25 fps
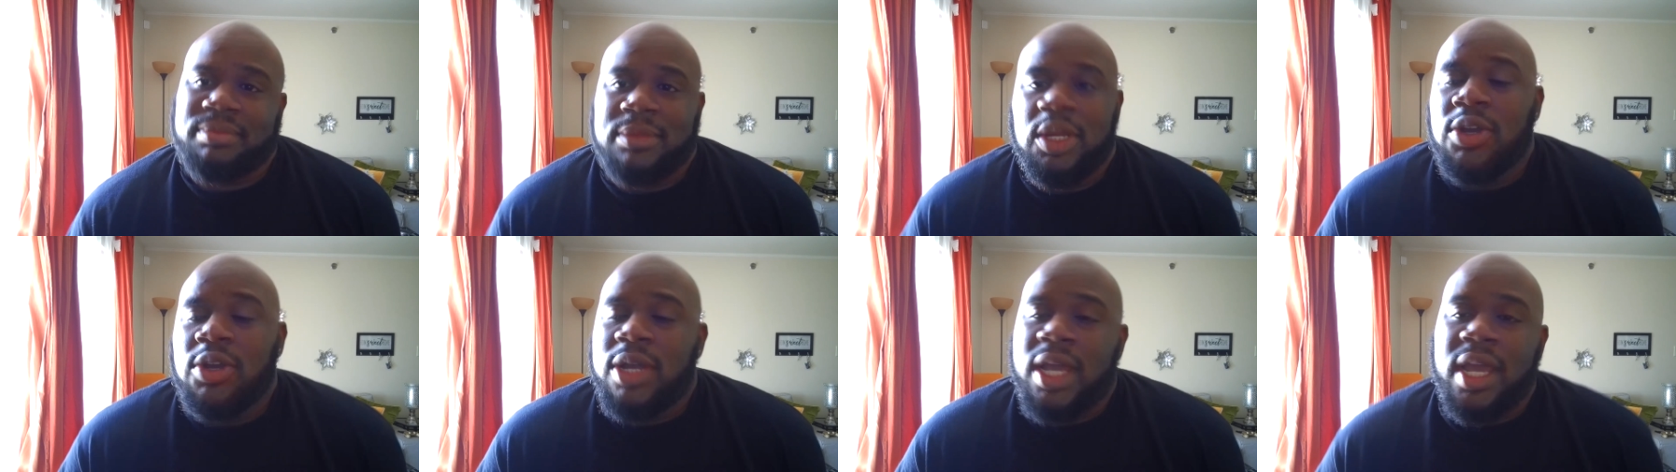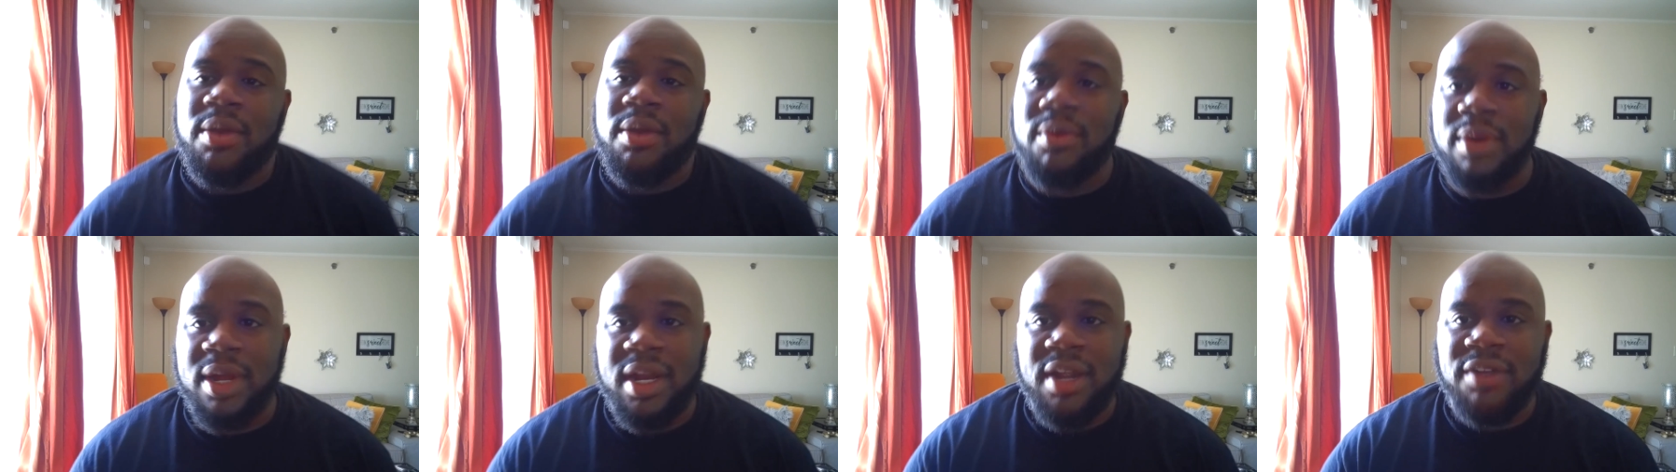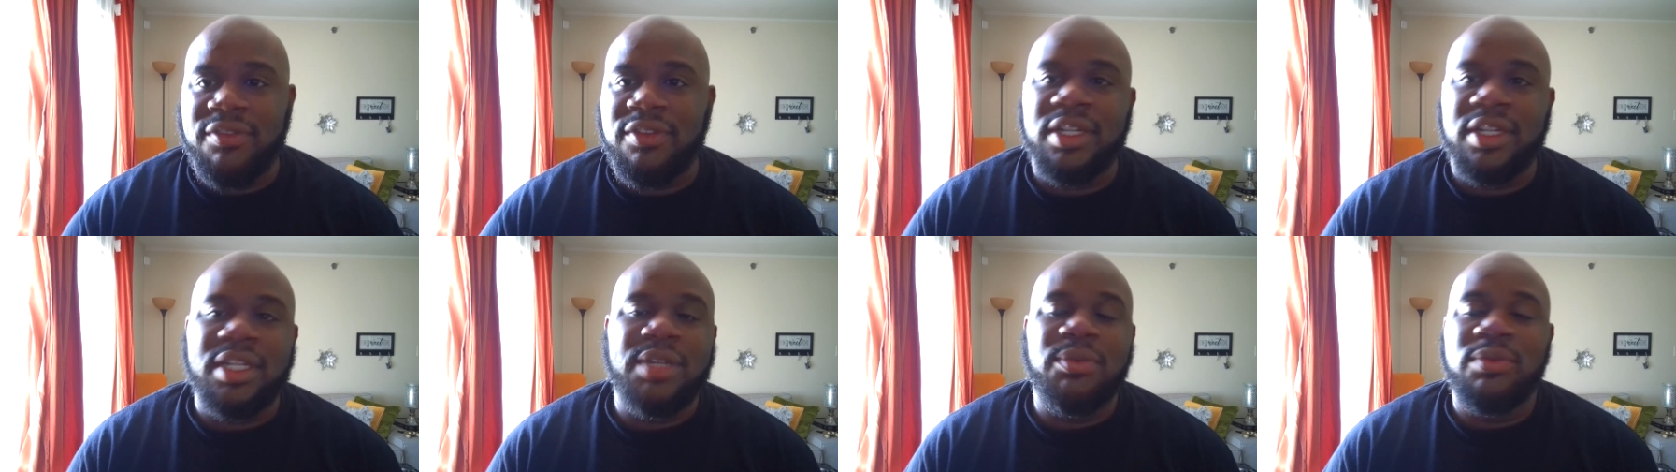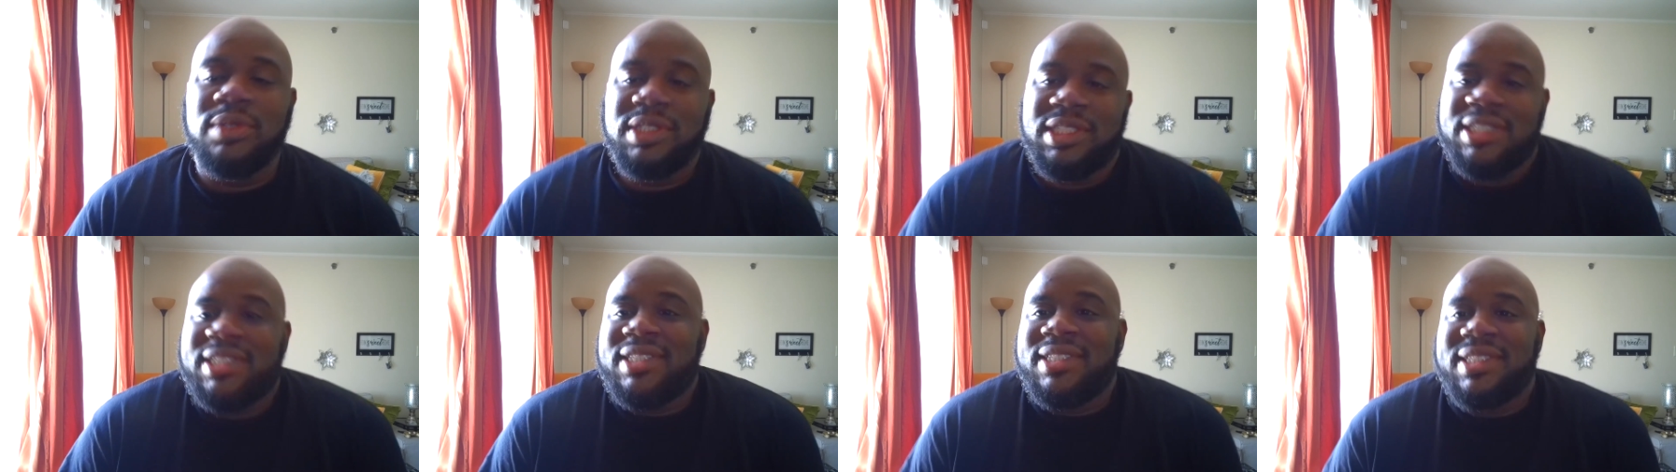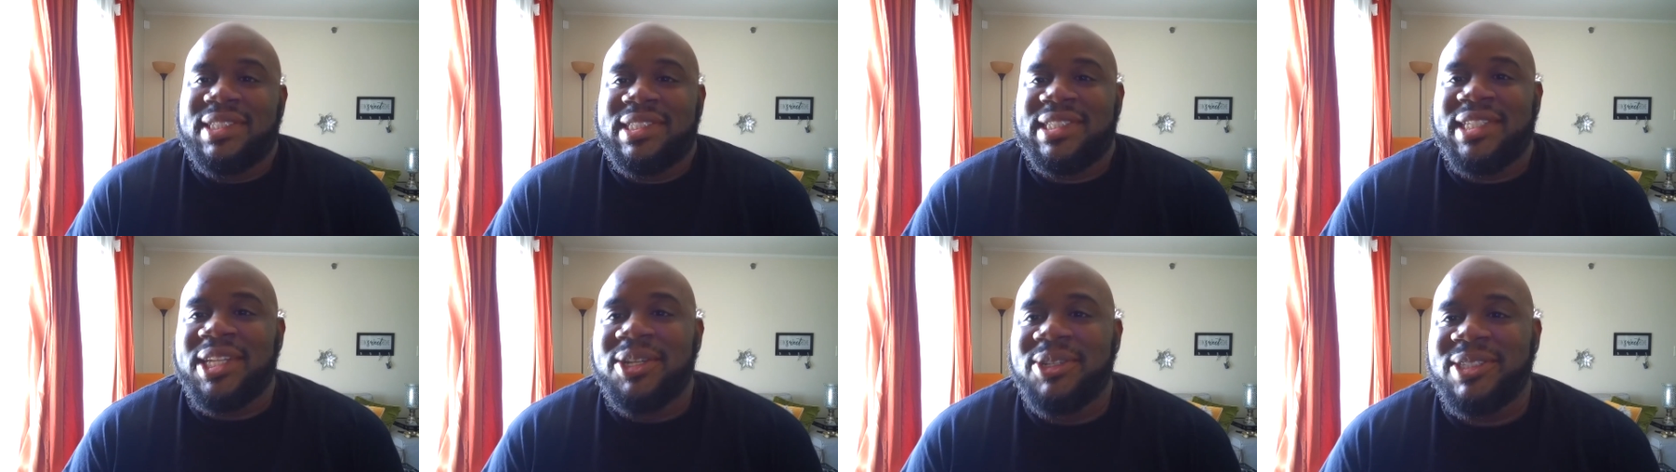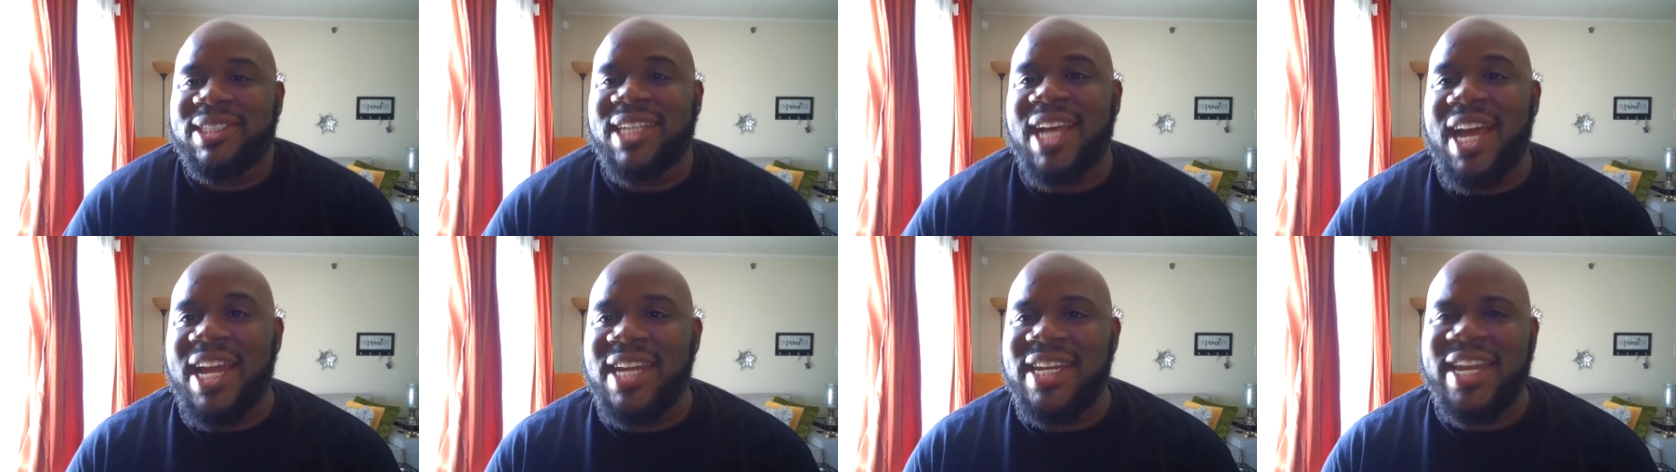okay, whatever. He was still
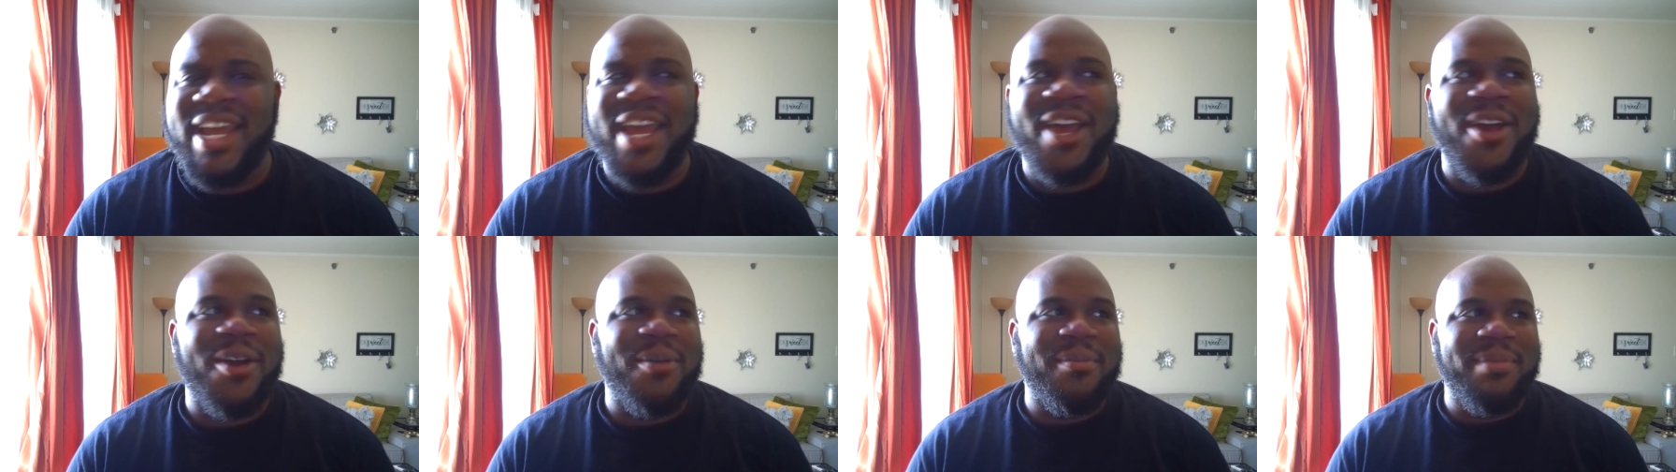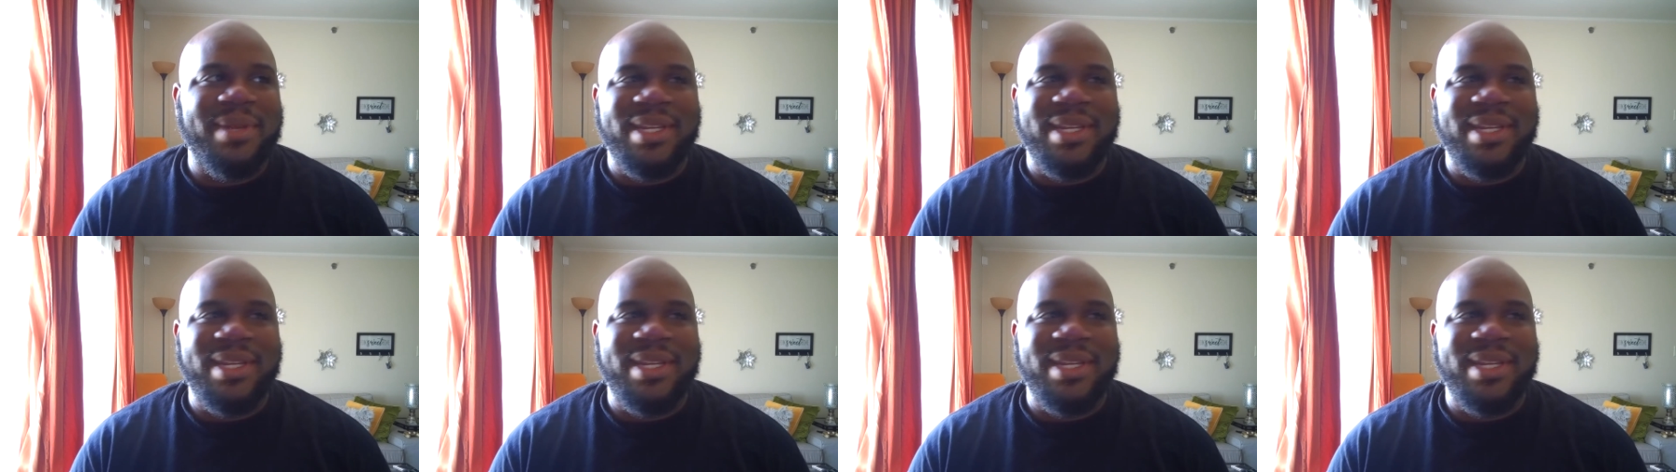tied down,